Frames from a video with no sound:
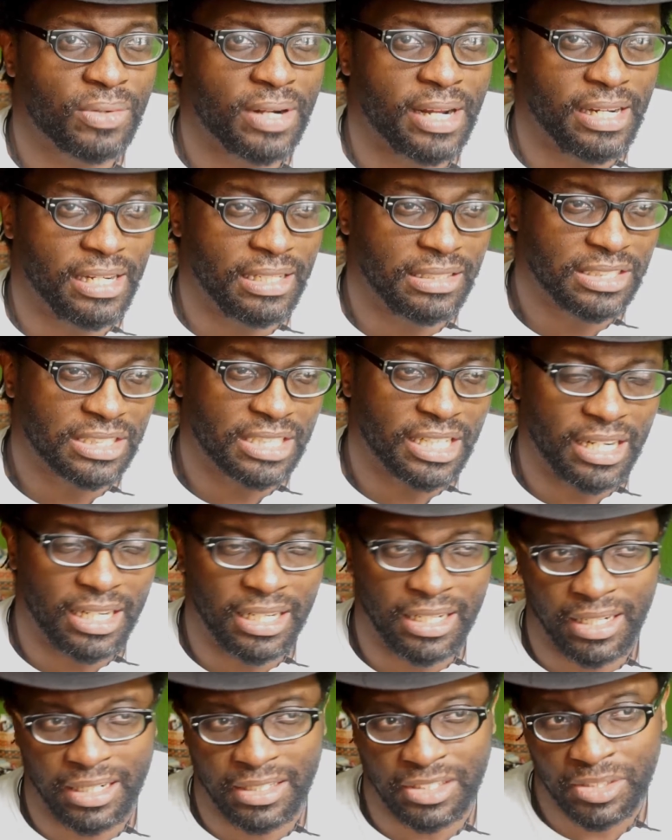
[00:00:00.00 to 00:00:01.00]
range,
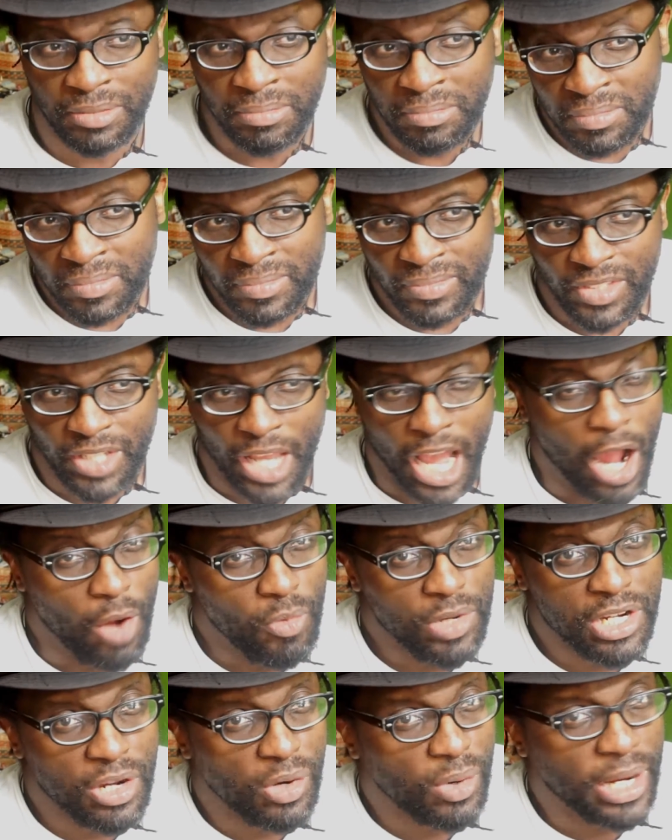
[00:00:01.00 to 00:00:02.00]
and I
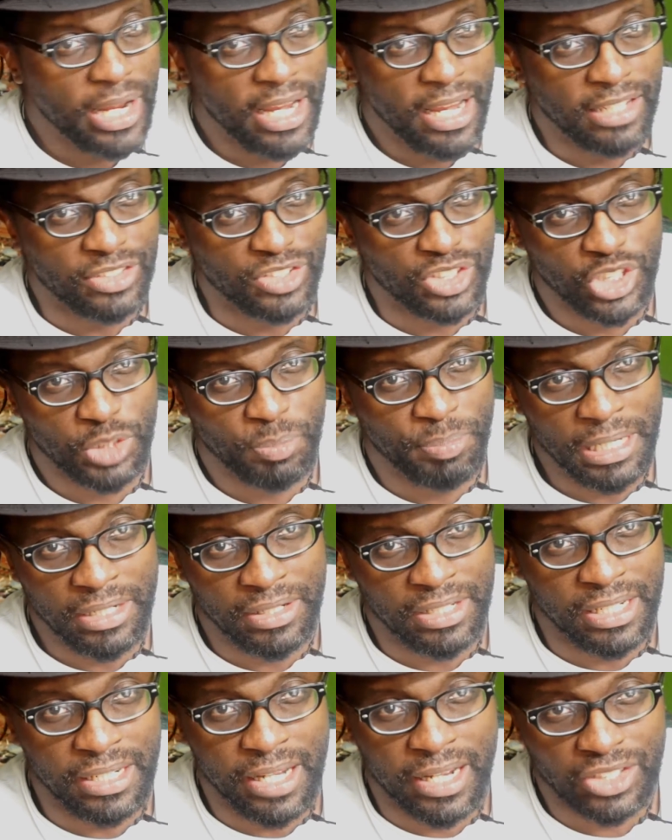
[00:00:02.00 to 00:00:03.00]
would go ahead and
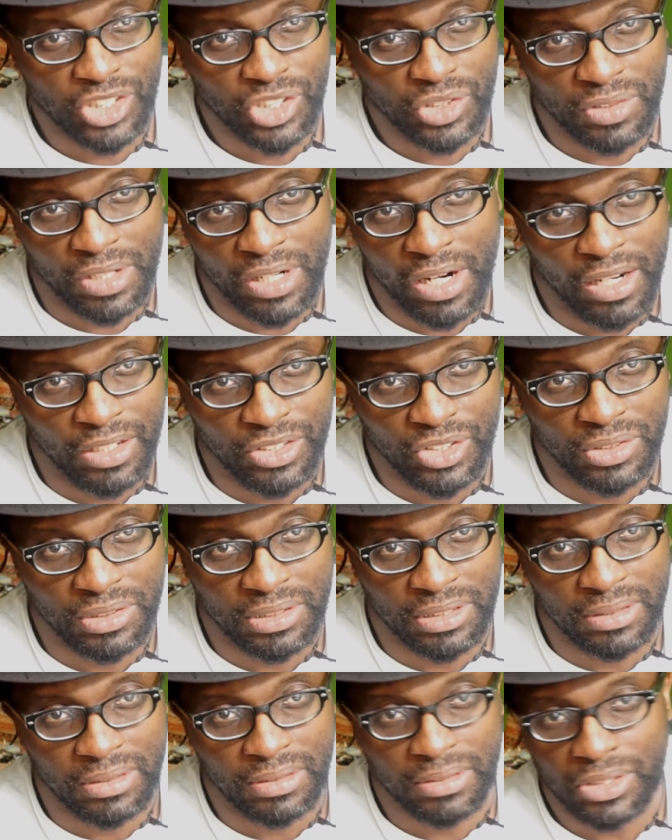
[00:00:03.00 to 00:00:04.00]
spend the extra
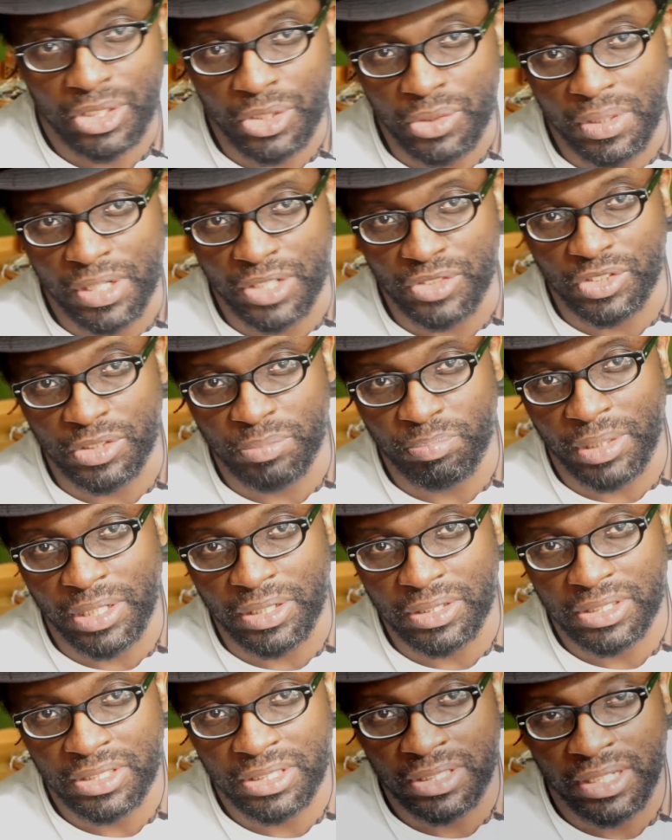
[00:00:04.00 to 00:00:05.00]
$100 or
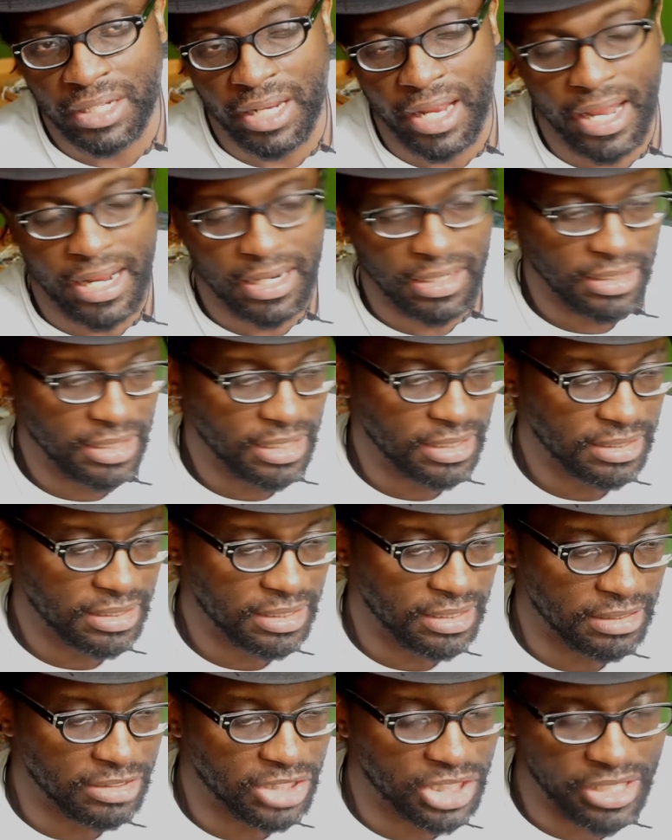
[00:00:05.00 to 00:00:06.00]
$200 and get
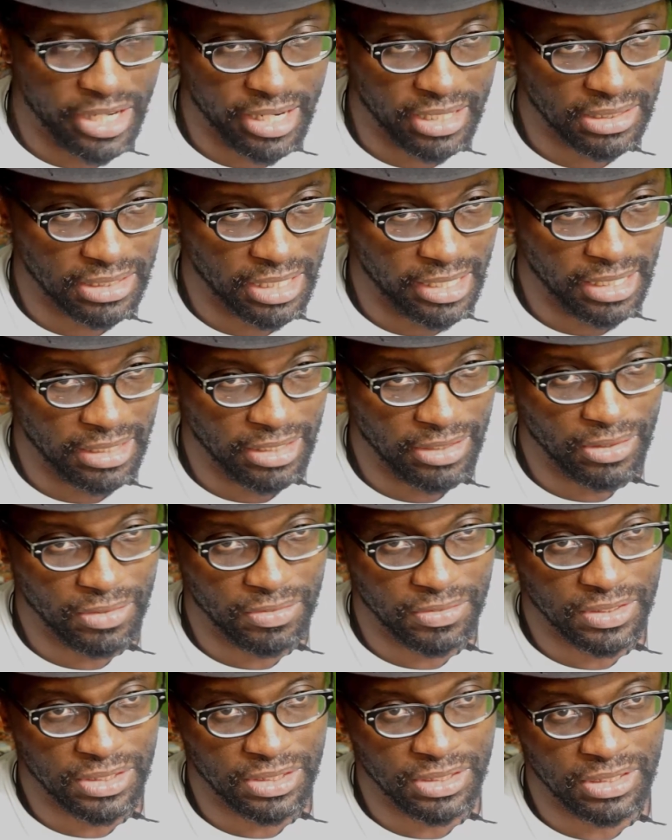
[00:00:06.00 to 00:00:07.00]
the GX80
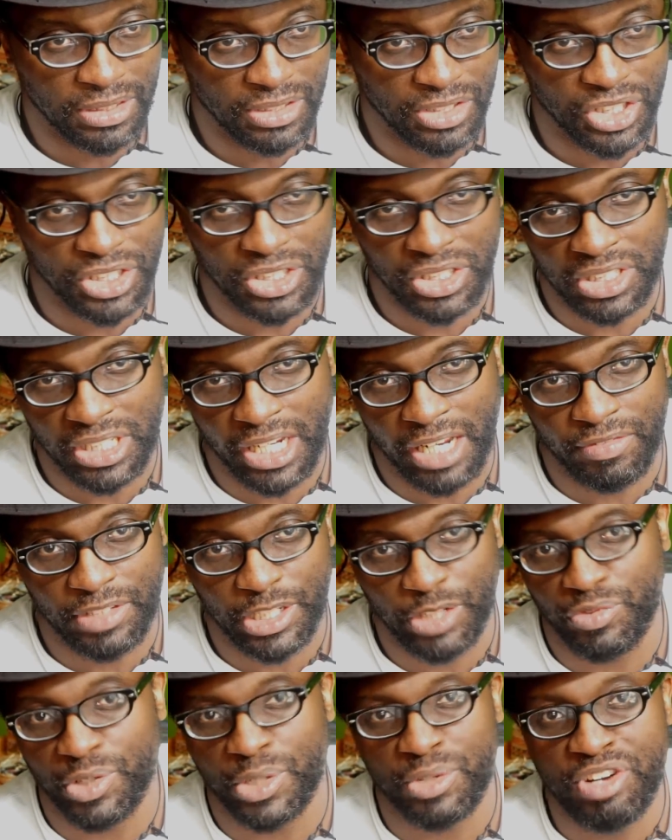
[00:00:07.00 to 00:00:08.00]
over the G7
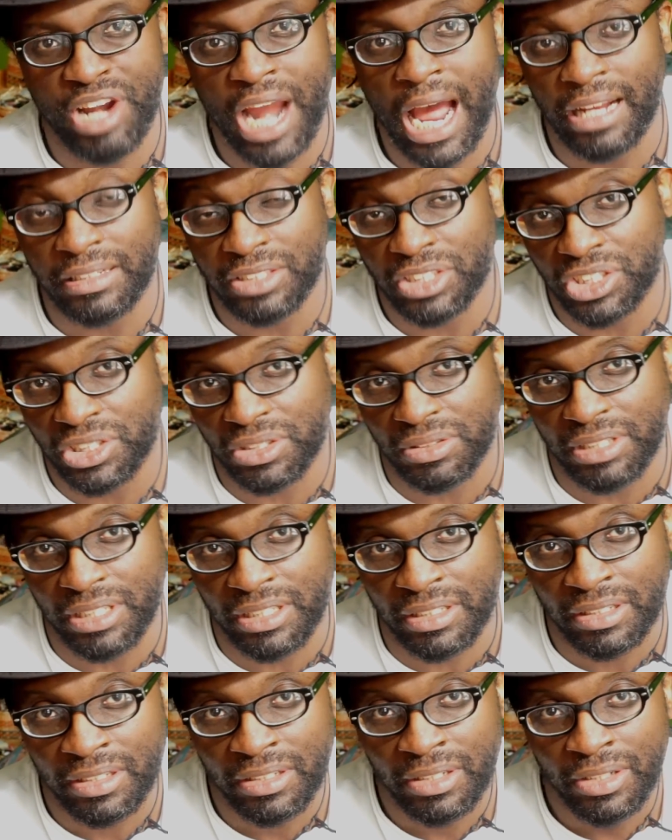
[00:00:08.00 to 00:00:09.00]
if you're not
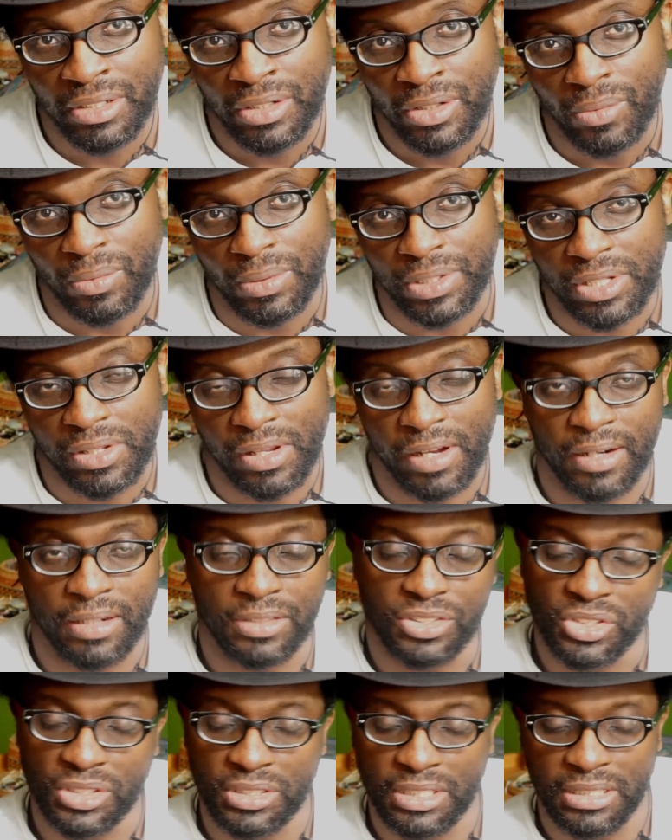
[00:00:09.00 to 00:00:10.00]
shooting with
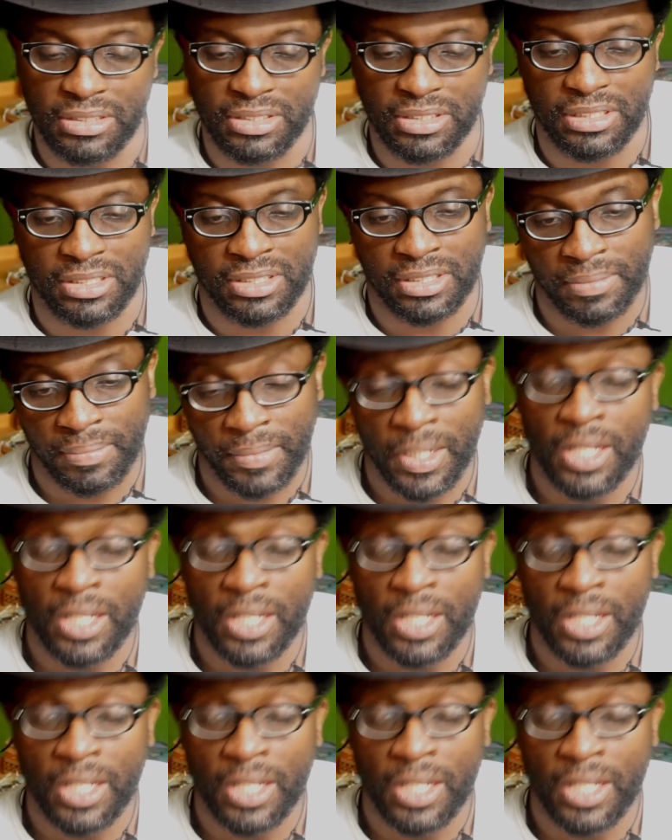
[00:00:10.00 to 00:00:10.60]
large lenses.